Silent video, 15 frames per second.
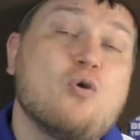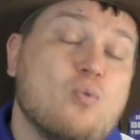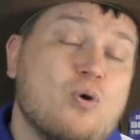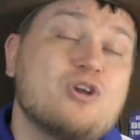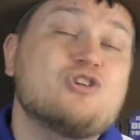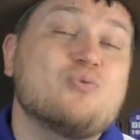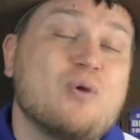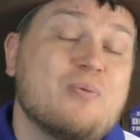
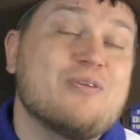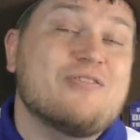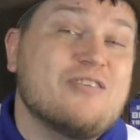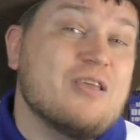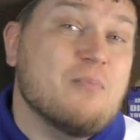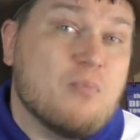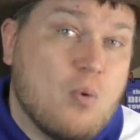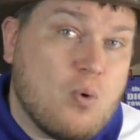Wish we would
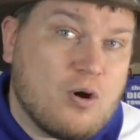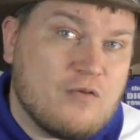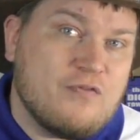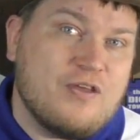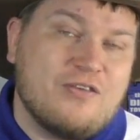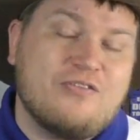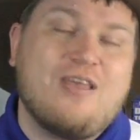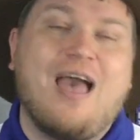see more of
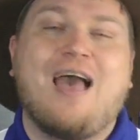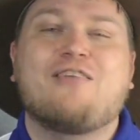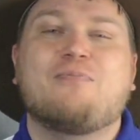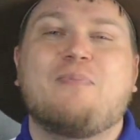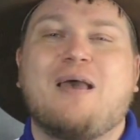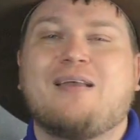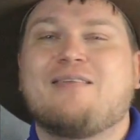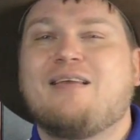this
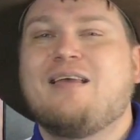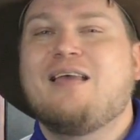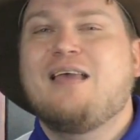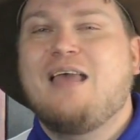aspect